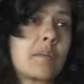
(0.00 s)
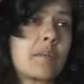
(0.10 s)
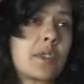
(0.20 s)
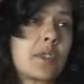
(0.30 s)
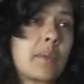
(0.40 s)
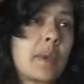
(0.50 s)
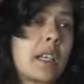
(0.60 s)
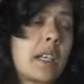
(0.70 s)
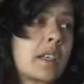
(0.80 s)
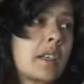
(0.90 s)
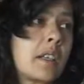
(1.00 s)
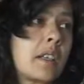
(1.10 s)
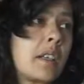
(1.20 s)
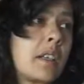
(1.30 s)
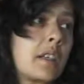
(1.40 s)
shamanic
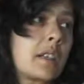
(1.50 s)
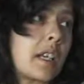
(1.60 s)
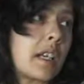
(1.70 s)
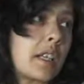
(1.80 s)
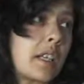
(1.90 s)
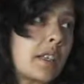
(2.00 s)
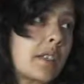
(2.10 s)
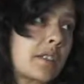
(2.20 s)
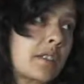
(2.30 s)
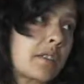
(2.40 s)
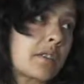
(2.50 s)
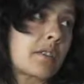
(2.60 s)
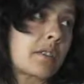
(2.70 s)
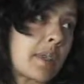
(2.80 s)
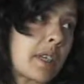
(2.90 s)
techniques,
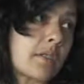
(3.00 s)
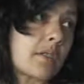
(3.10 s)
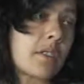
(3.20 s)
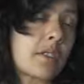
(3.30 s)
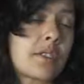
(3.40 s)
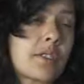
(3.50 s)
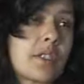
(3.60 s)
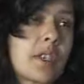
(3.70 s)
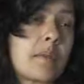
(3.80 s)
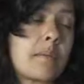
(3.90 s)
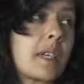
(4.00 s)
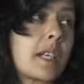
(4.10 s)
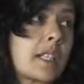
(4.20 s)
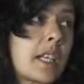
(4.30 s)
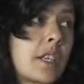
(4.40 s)
shamanic trance,
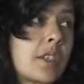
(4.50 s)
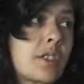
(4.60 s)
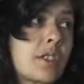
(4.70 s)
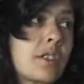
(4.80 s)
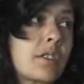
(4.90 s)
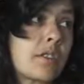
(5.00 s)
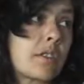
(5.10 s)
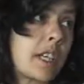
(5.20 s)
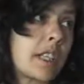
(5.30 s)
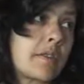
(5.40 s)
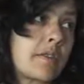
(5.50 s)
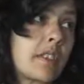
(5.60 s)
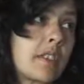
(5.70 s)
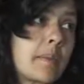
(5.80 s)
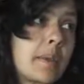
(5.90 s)
meditation, creative
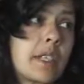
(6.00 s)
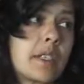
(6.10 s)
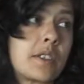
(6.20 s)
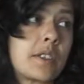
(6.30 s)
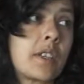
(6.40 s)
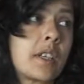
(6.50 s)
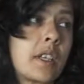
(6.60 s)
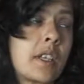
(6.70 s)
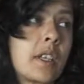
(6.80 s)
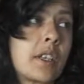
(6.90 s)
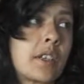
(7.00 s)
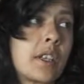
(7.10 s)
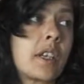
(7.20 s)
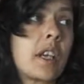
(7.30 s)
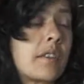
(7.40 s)
therapies.
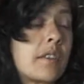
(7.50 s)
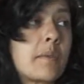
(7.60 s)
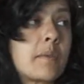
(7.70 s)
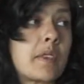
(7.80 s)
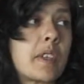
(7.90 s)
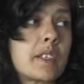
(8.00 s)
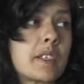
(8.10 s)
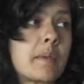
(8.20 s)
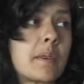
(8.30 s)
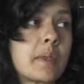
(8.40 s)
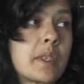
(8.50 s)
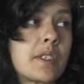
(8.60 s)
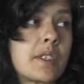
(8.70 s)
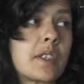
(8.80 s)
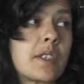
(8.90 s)
So yeah, there are a number of things that people
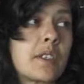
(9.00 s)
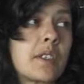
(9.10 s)
can do.